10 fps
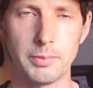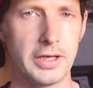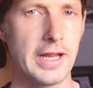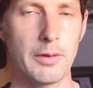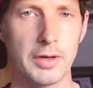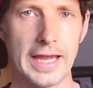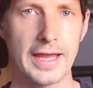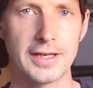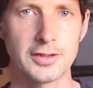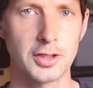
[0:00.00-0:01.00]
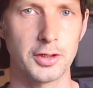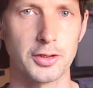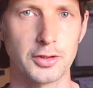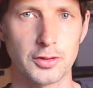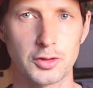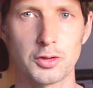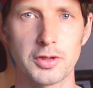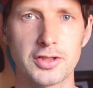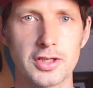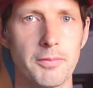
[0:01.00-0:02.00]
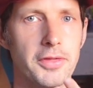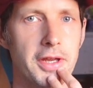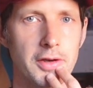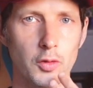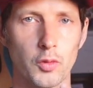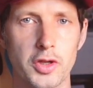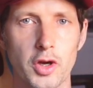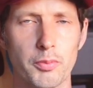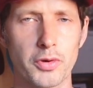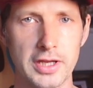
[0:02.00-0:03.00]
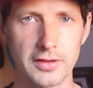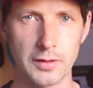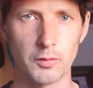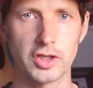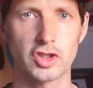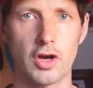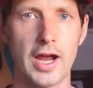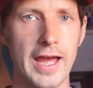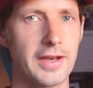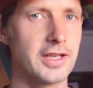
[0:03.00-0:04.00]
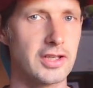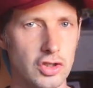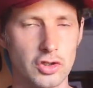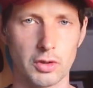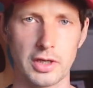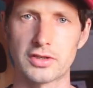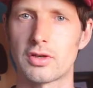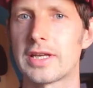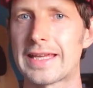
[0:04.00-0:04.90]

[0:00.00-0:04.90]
but now we're getting into doing something with our breathing, which our hand isn't doing, so it